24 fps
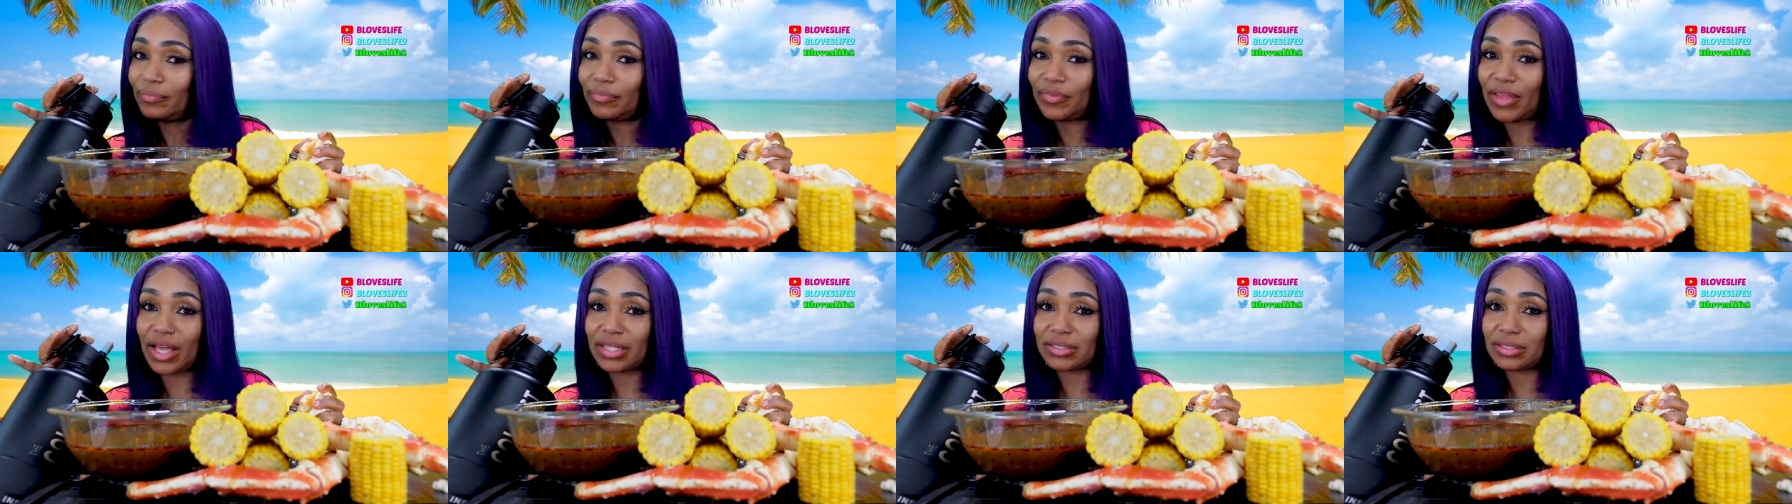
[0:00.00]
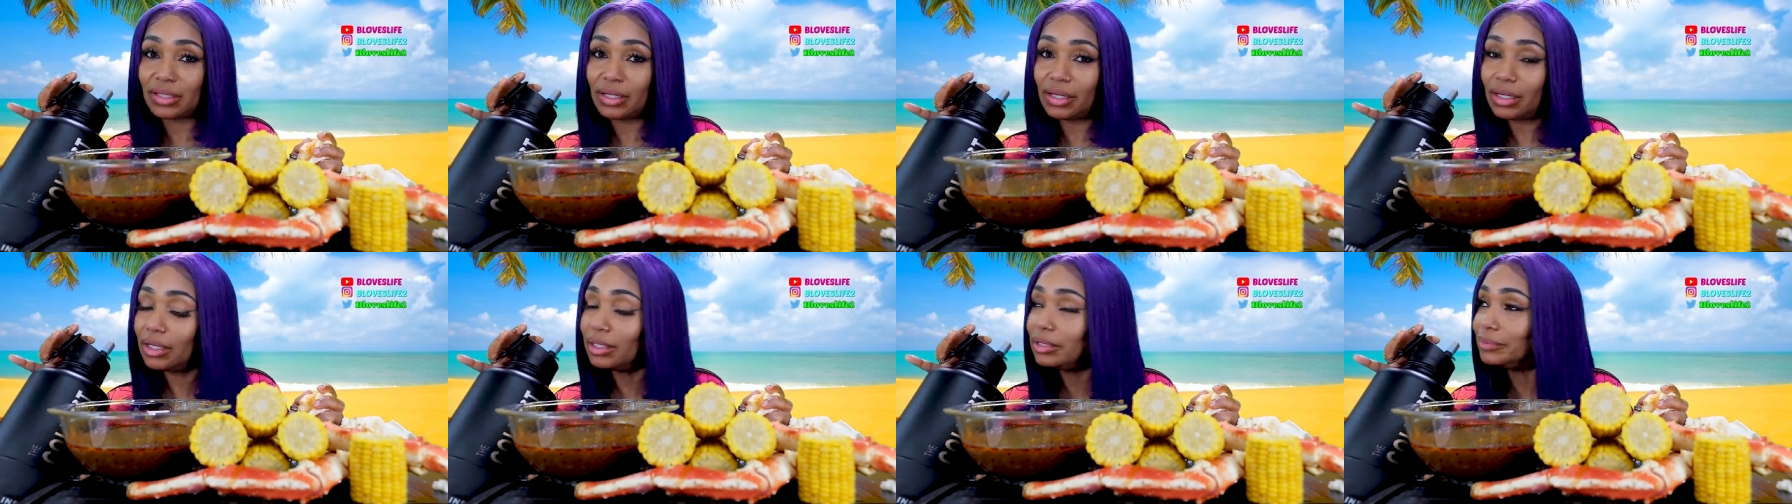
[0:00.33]
That's
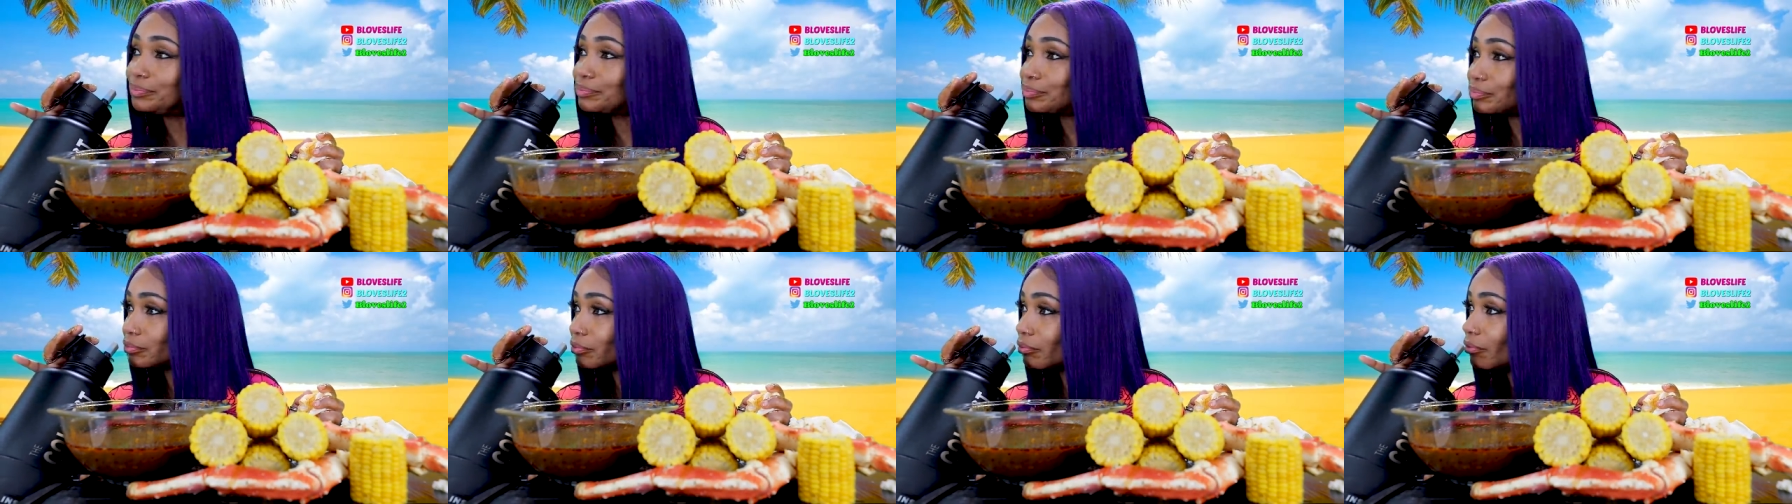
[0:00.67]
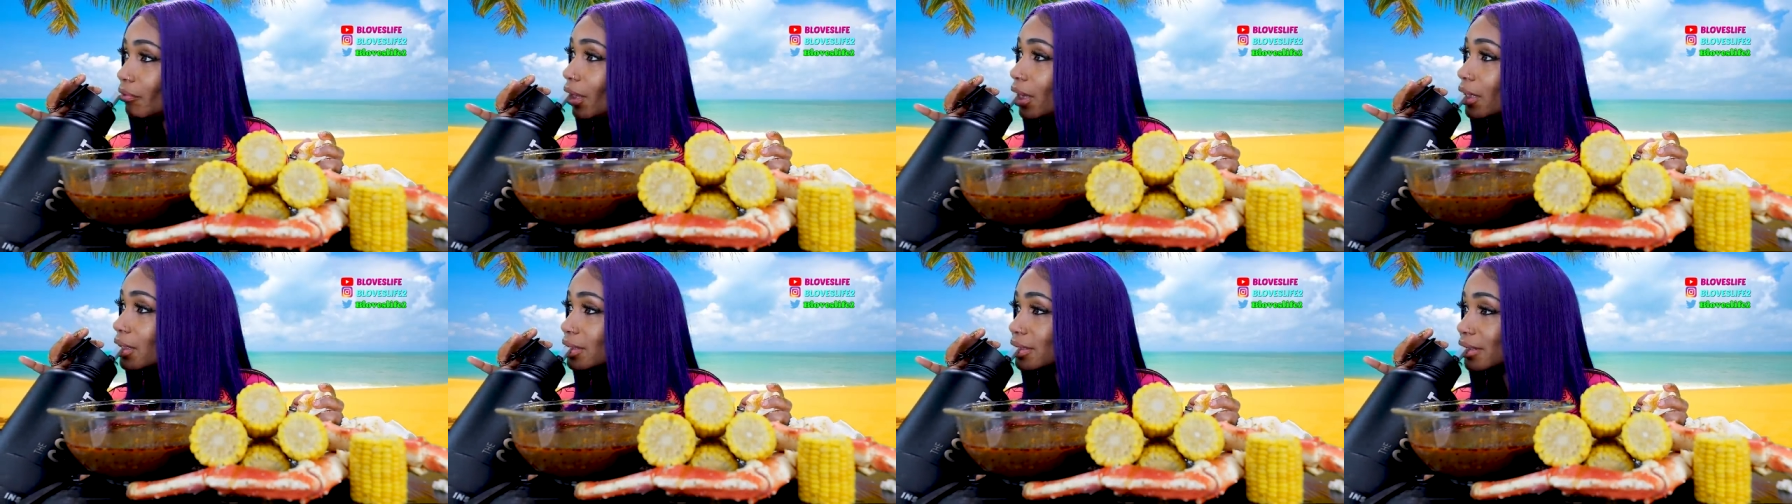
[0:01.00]
a
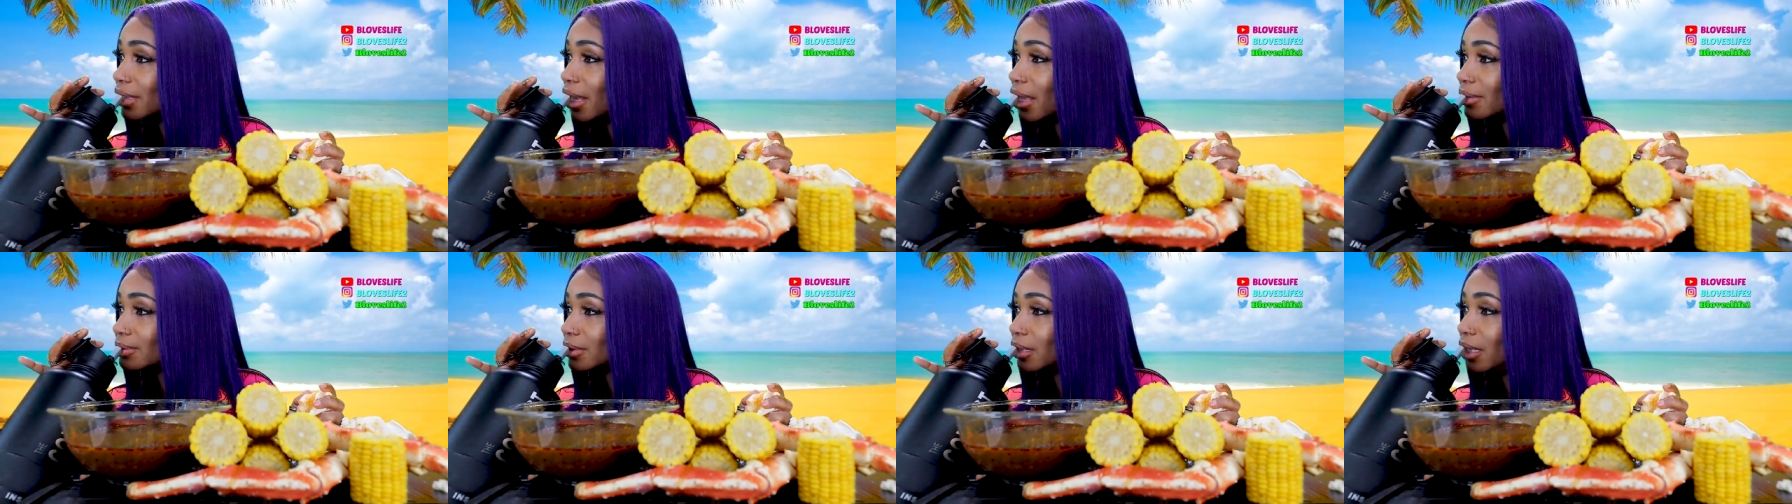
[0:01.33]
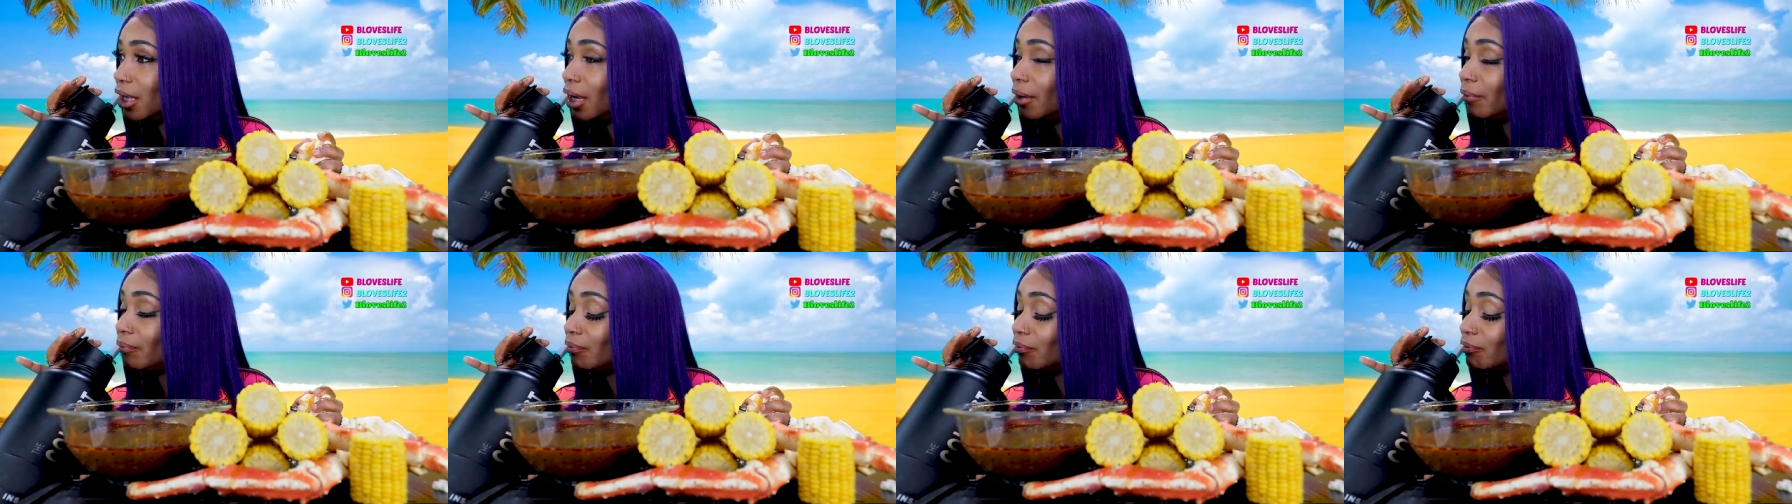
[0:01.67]
Sam's
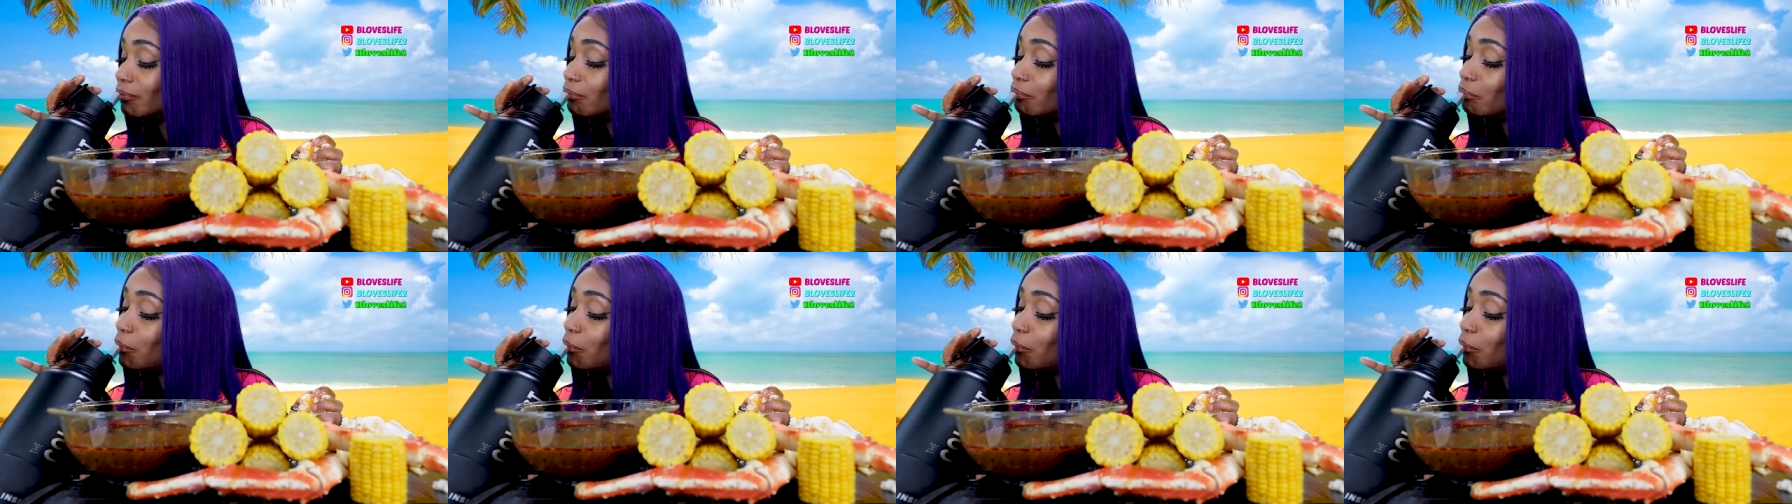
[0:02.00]
Club.